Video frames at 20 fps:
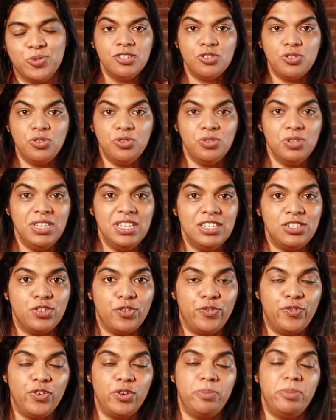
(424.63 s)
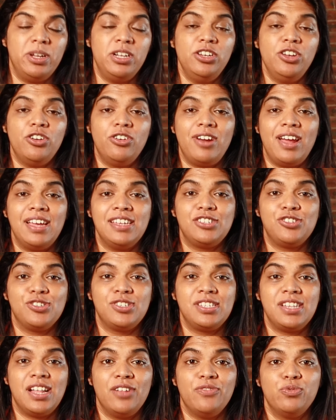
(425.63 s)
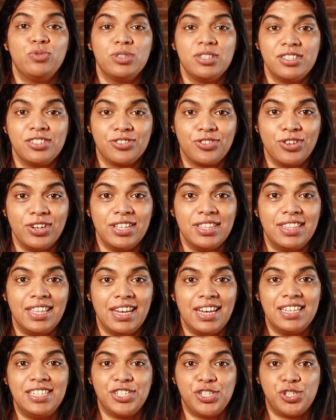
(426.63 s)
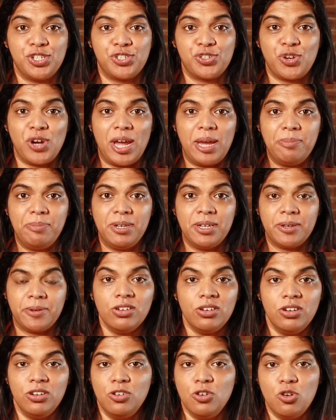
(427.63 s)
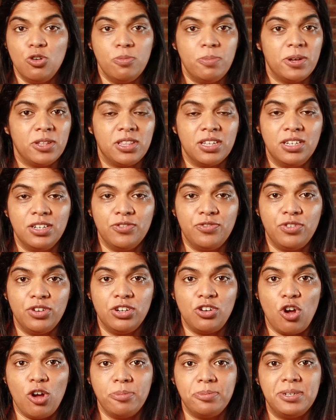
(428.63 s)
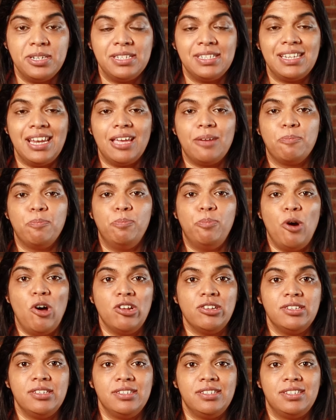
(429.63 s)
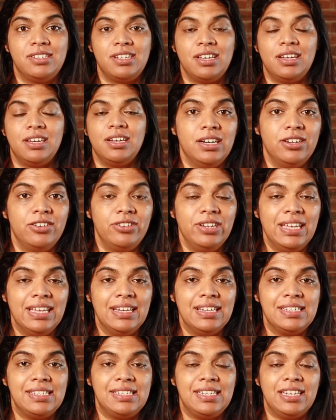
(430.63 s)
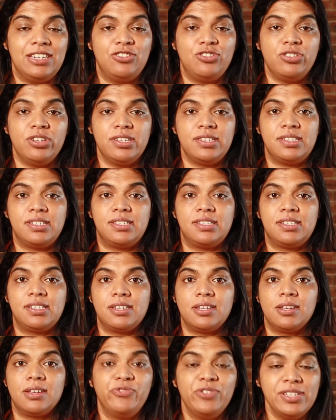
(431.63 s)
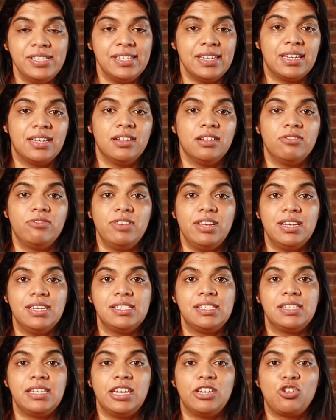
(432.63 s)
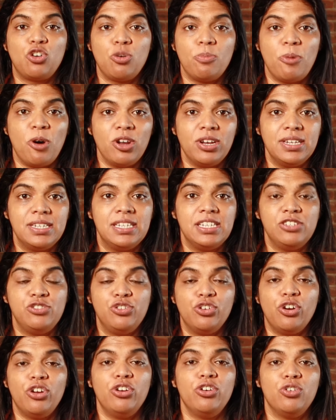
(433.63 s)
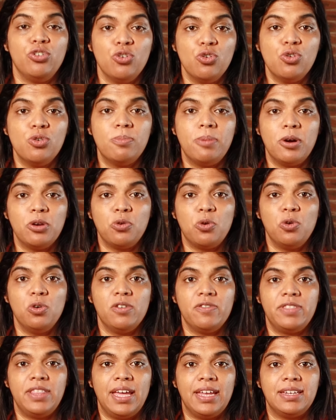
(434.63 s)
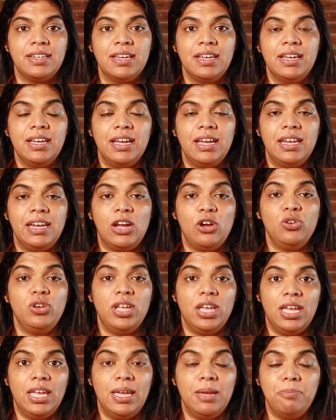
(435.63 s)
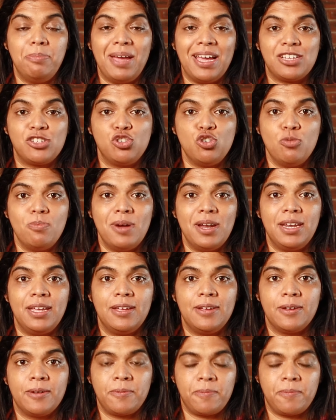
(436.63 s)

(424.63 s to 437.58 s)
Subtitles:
So you need to familiarize yourself with this grid that I just described. You got to know about the different options like bonds, real estate trusts, physical real estate, commodities. You got to know about all of that and how it impacts your money.